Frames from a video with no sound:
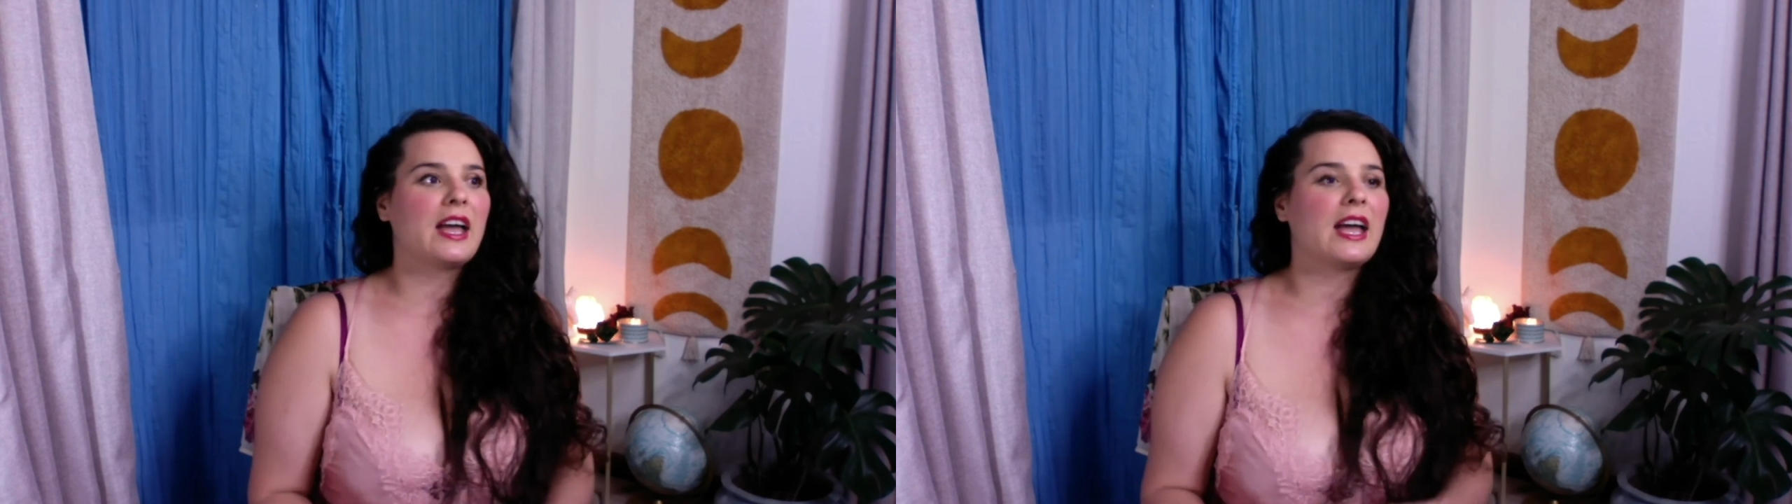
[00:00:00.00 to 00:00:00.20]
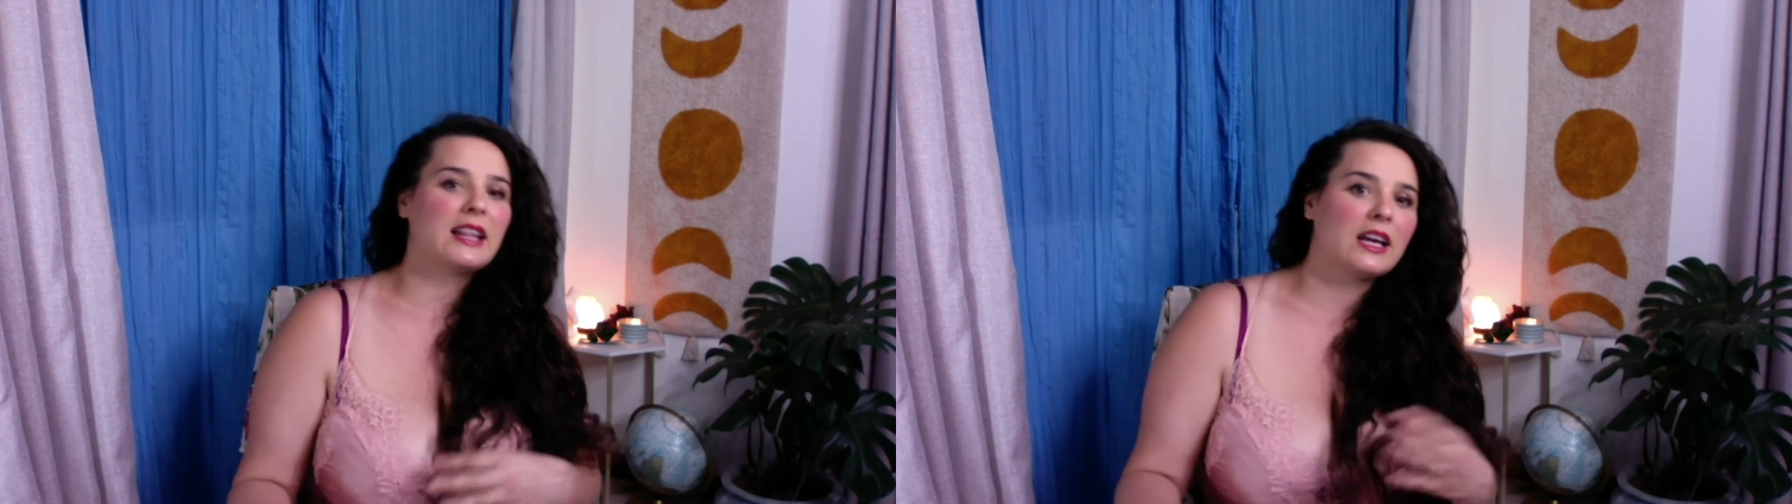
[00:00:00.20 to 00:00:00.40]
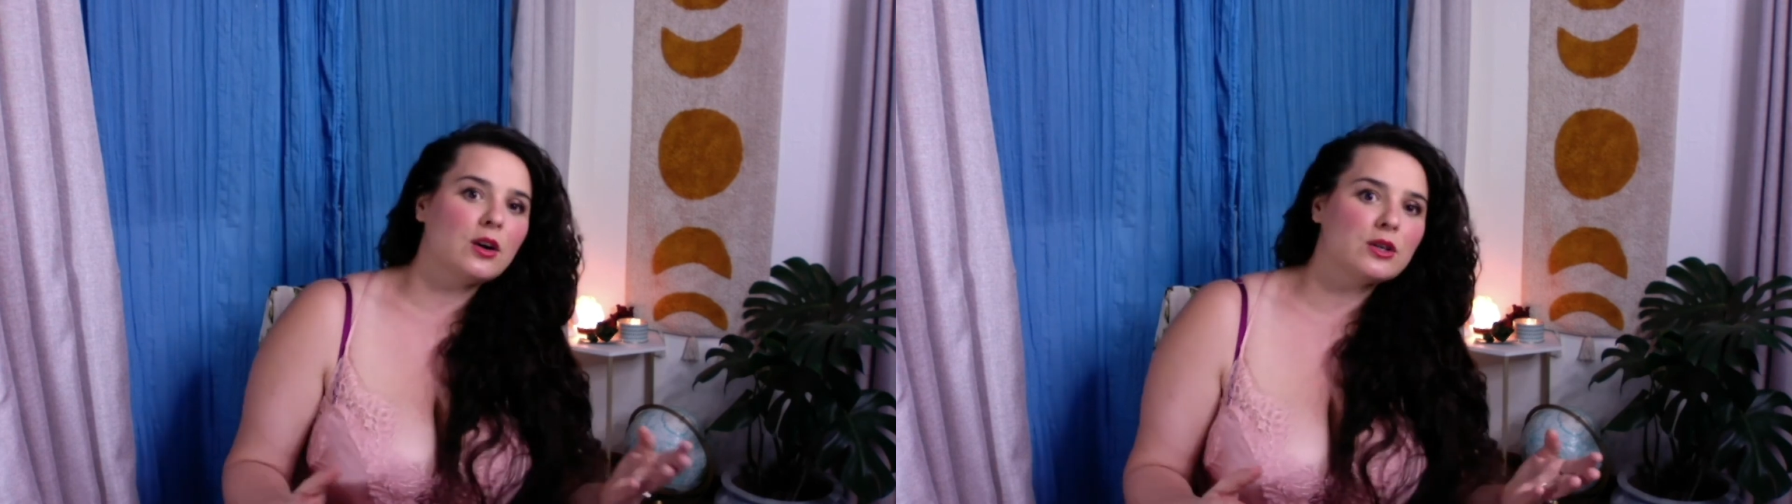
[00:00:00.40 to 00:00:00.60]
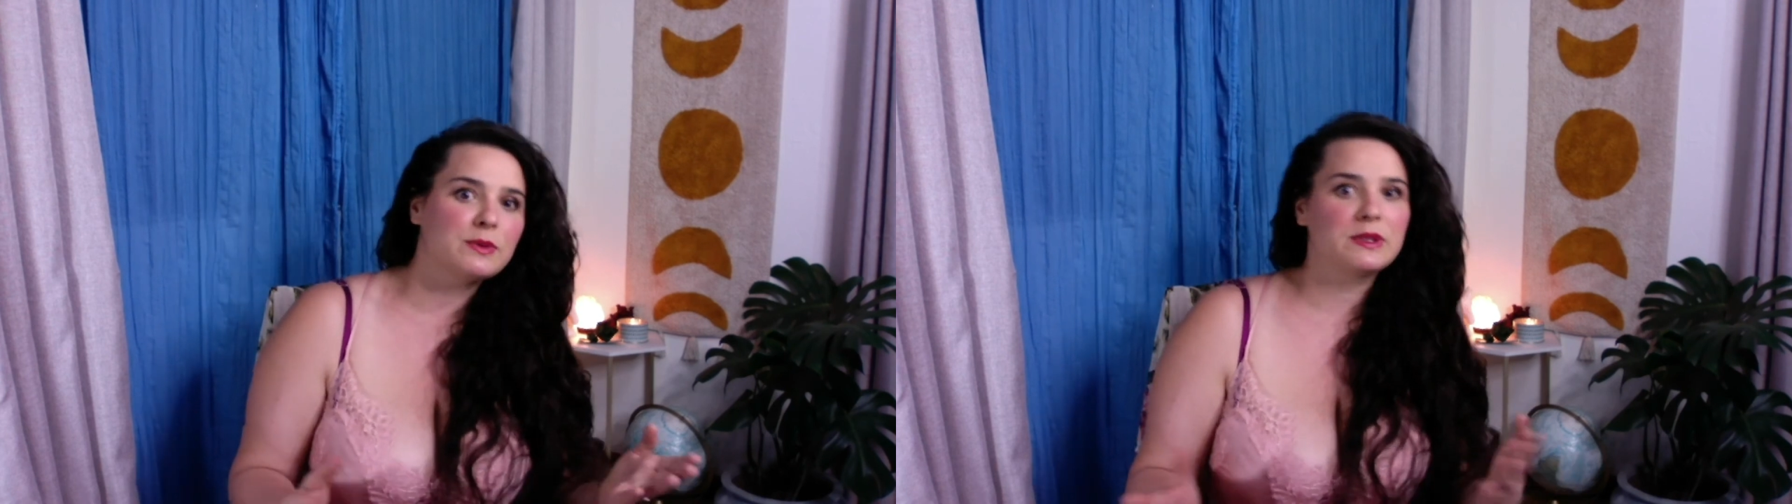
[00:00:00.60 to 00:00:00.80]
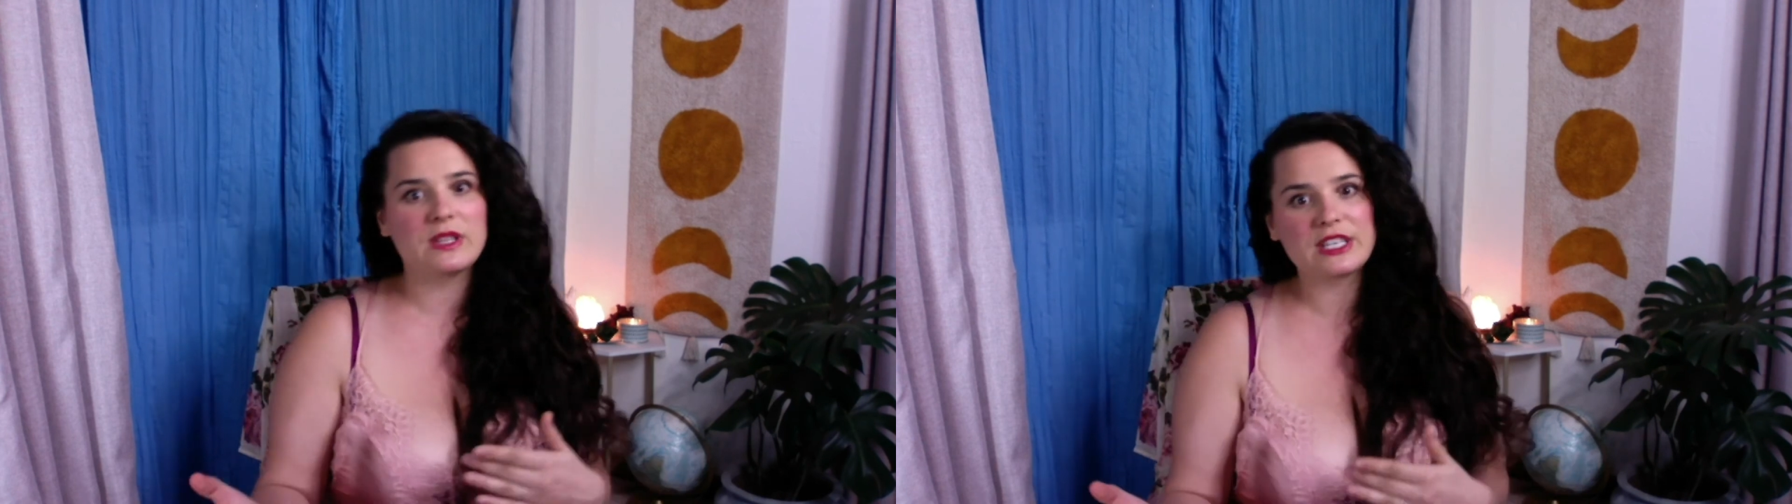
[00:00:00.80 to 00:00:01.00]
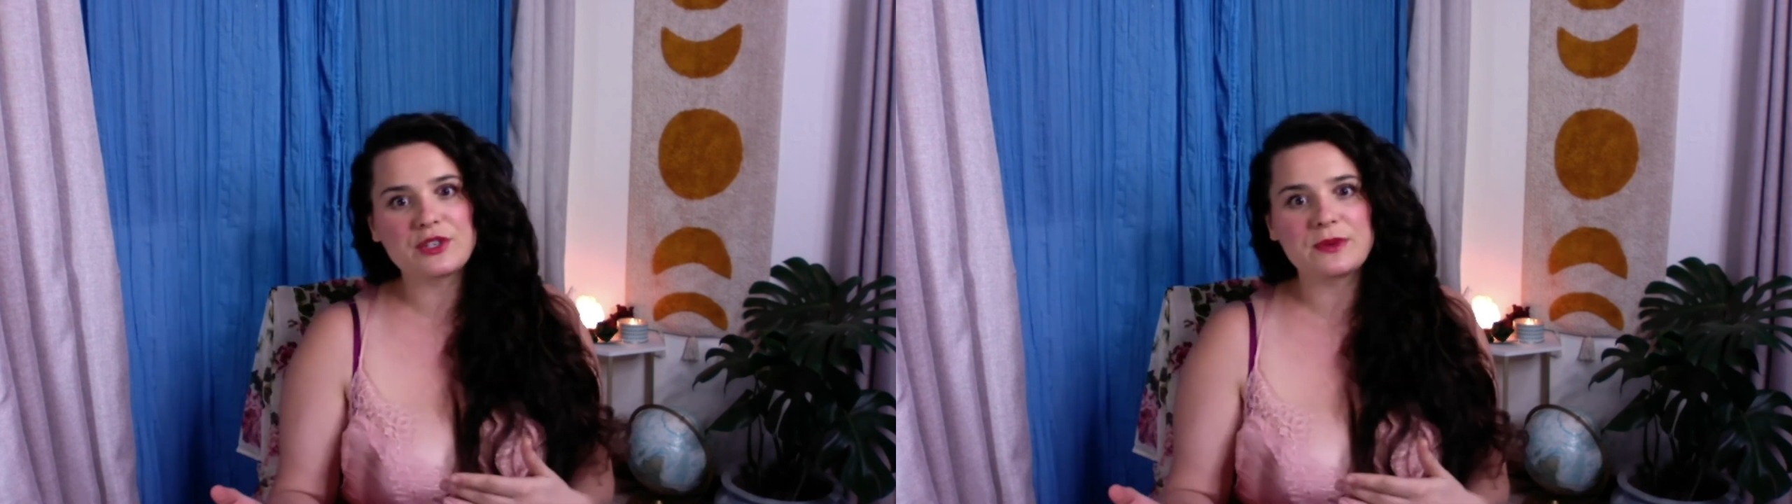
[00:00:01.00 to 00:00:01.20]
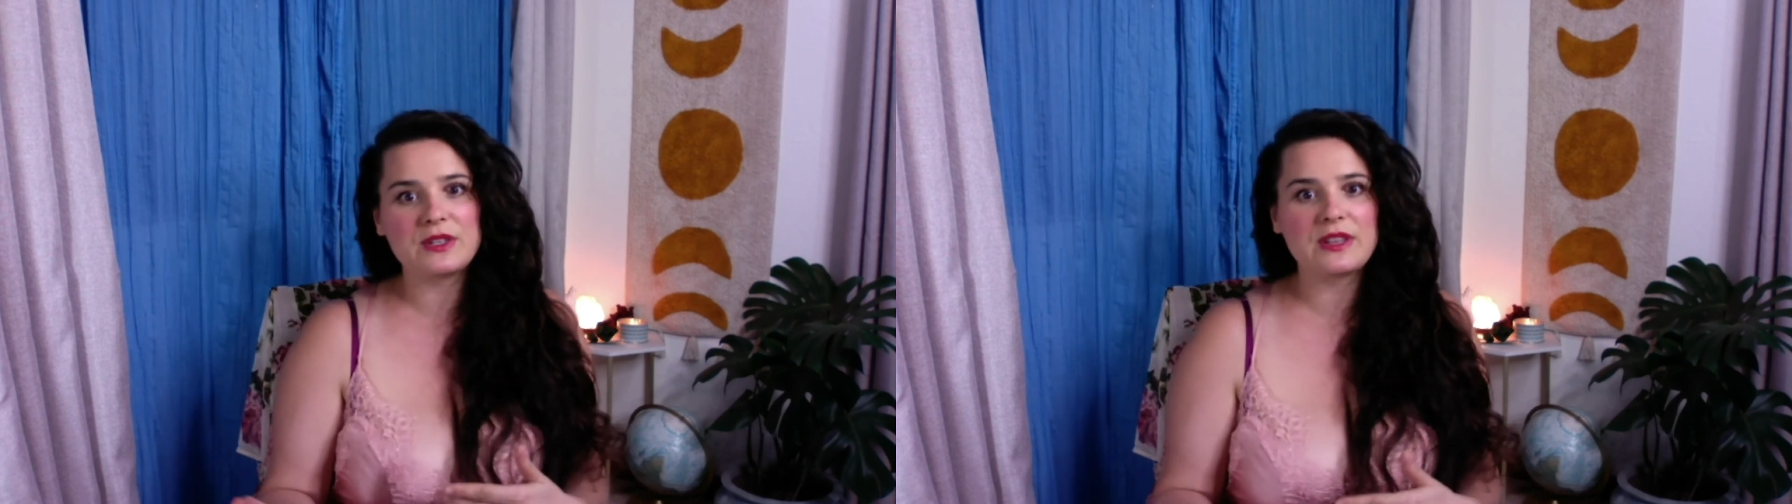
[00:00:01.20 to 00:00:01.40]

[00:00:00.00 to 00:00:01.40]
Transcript: And like, oh, should we do this? Should we do